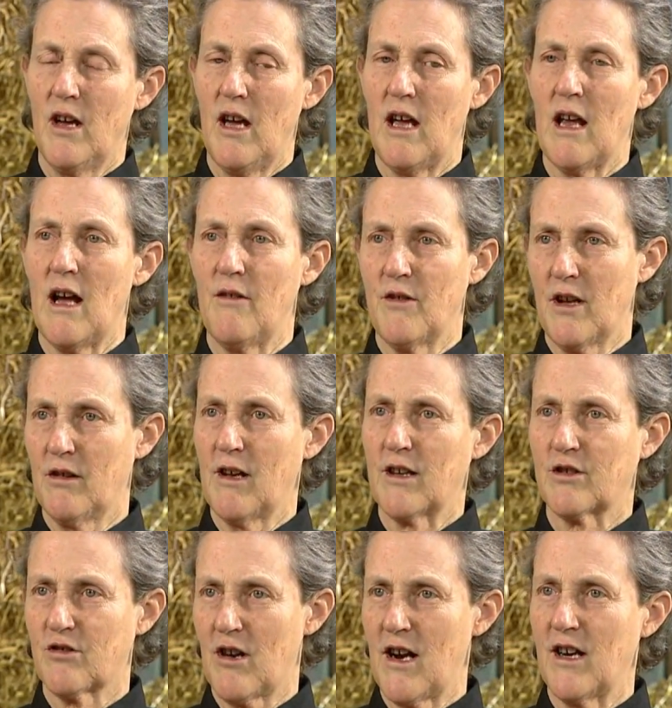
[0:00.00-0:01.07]
and the
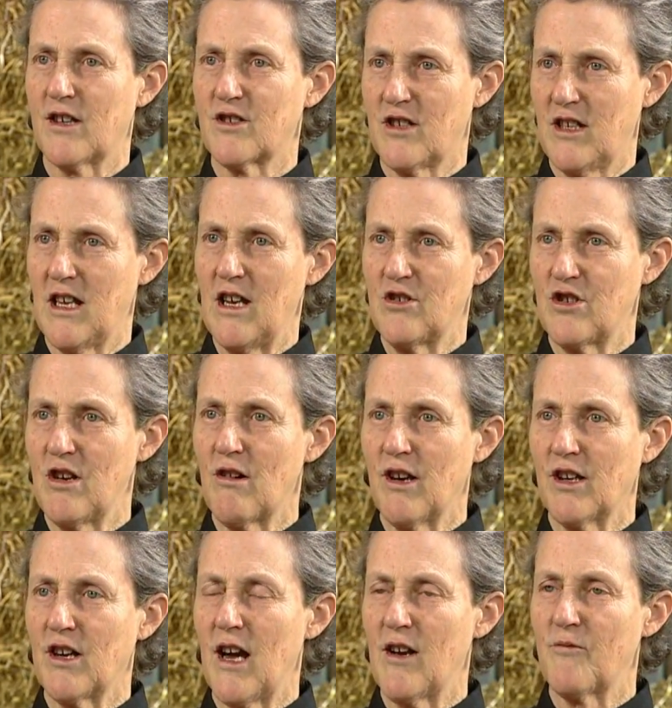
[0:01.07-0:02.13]
electronics and the
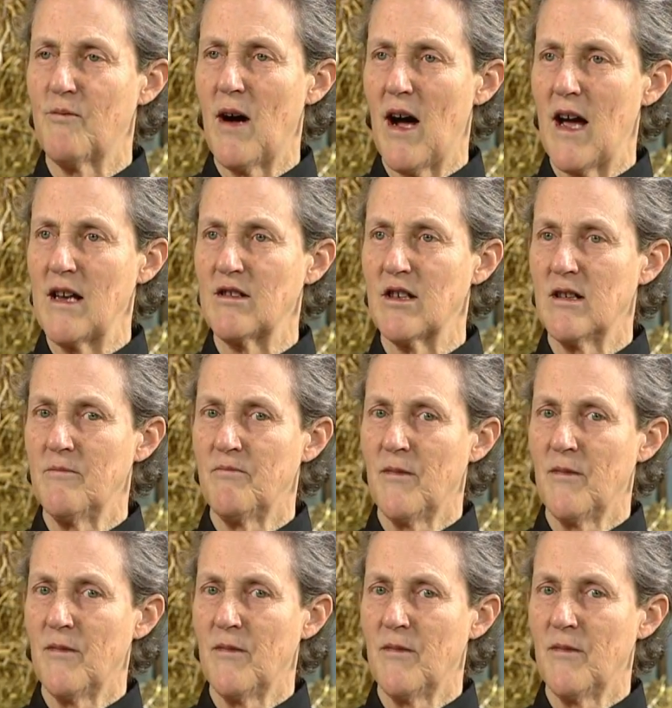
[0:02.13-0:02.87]
engineering kind of mind.